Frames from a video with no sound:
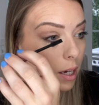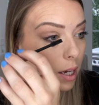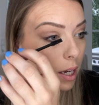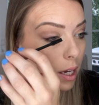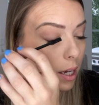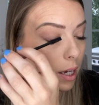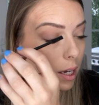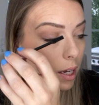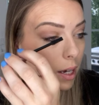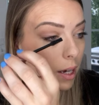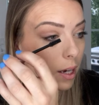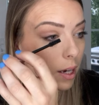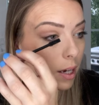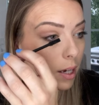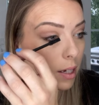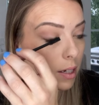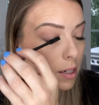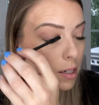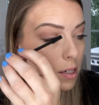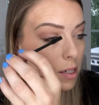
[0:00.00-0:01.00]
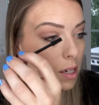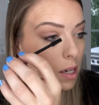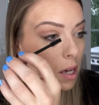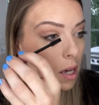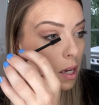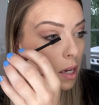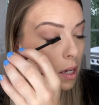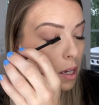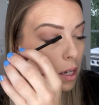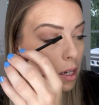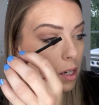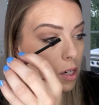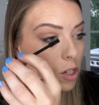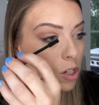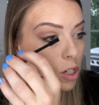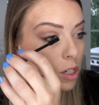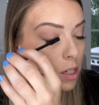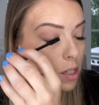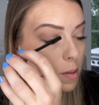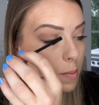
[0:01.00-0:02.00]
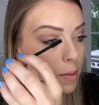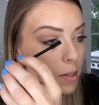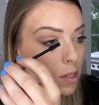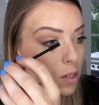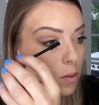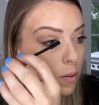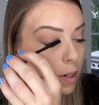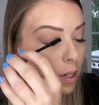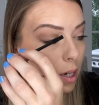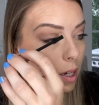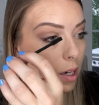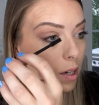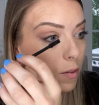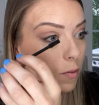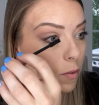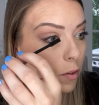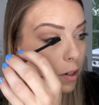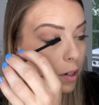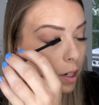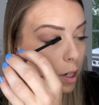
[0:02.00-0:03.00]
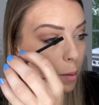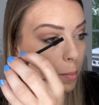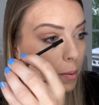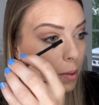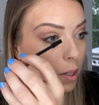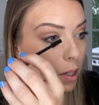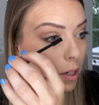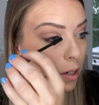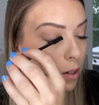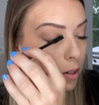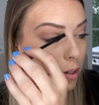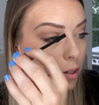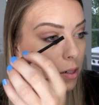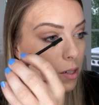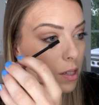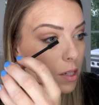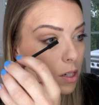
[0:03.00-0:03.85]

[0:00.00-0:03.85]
And she's been doing it for a couple years,